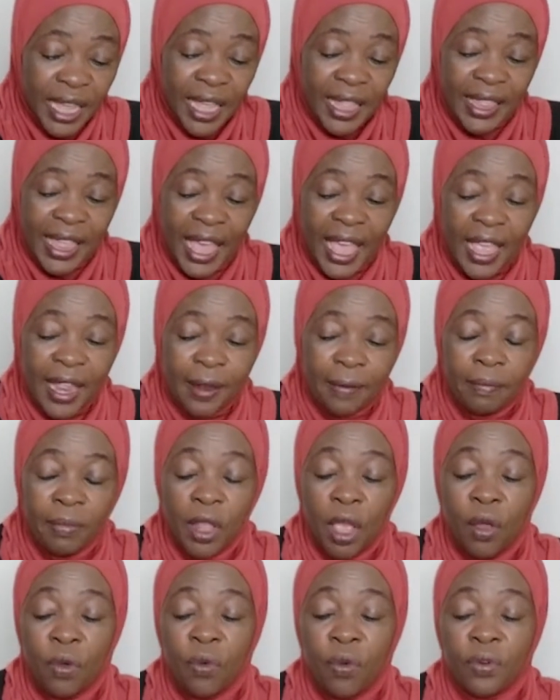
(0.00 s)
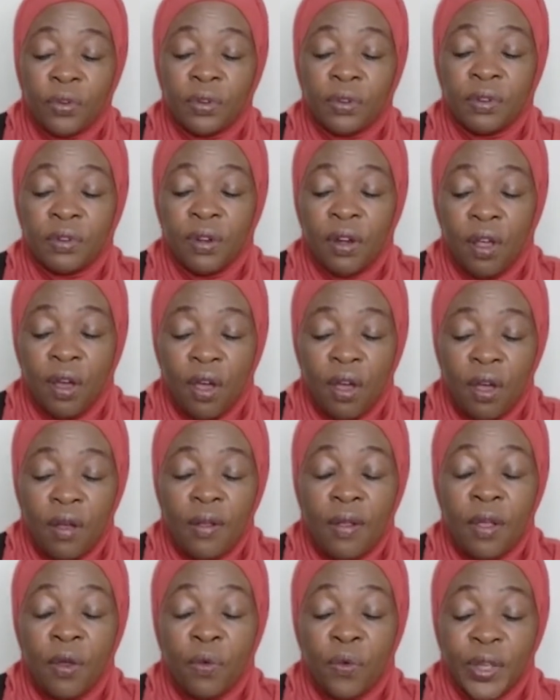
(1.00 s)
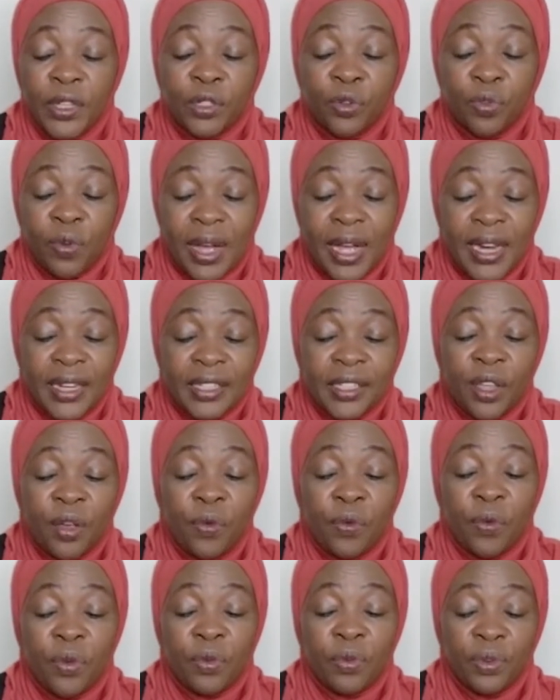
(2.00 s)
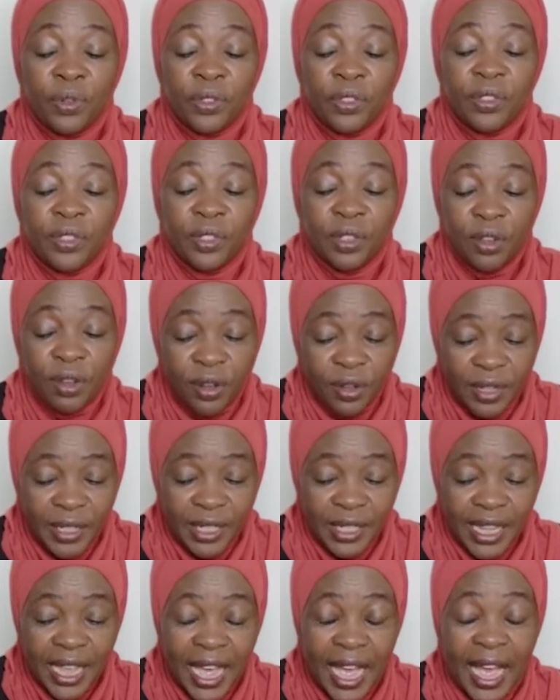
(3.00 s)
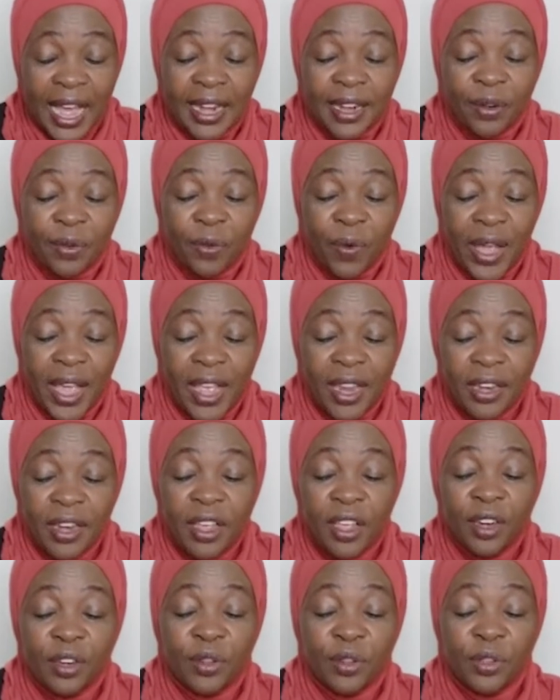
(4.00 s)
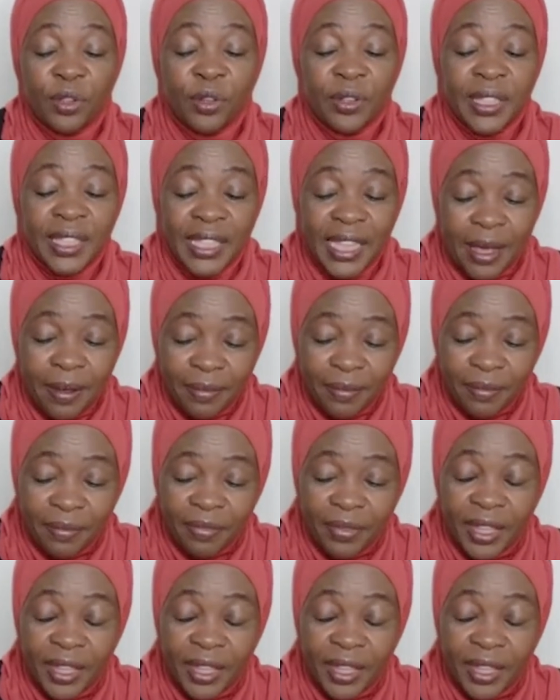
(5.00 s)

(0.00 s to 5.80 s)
then we would know which words we would use and when to use them